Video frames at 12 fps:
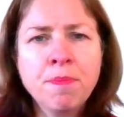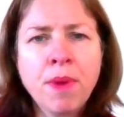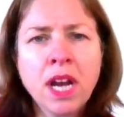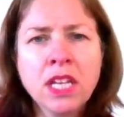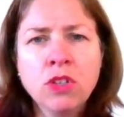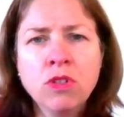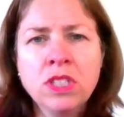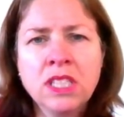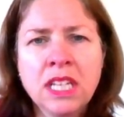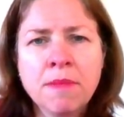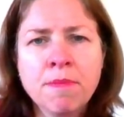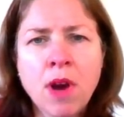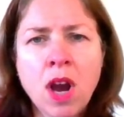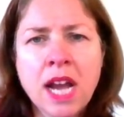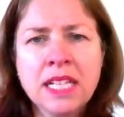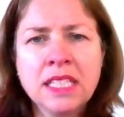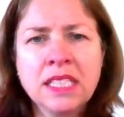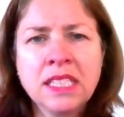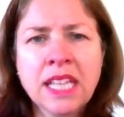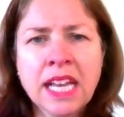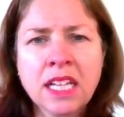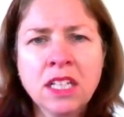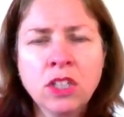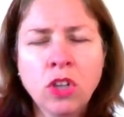by using my
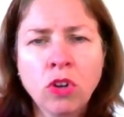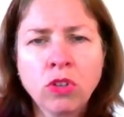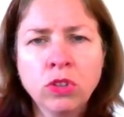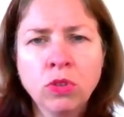second log